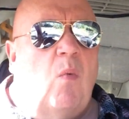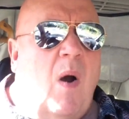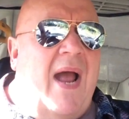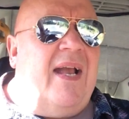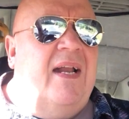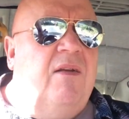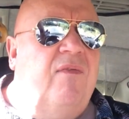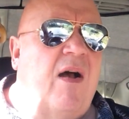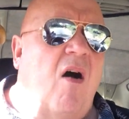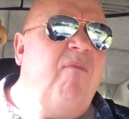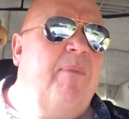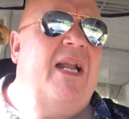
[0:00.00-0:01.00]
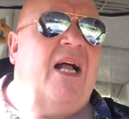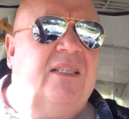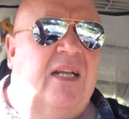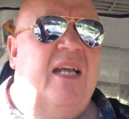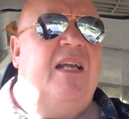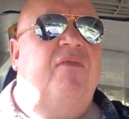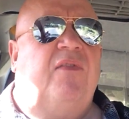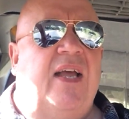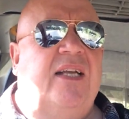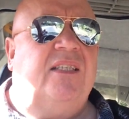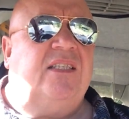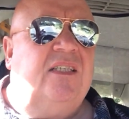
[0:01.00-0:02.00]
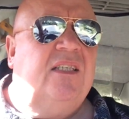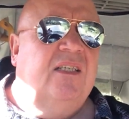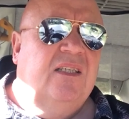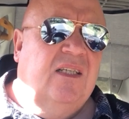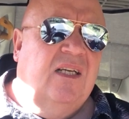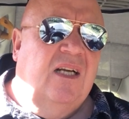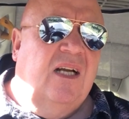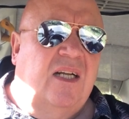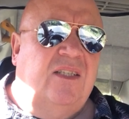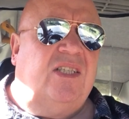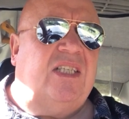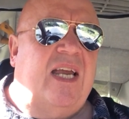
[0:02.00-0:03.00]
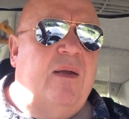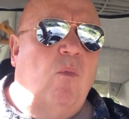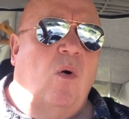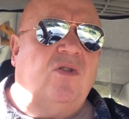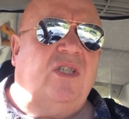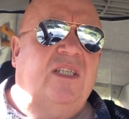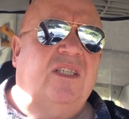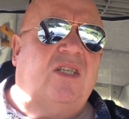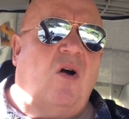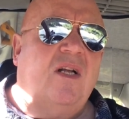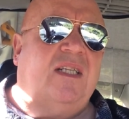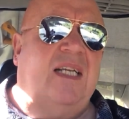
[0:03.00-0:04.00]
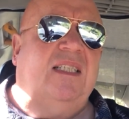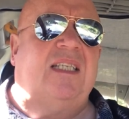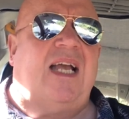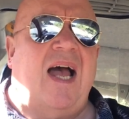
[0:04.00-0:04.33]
whack anything, I've been underneath this and seen what's inside these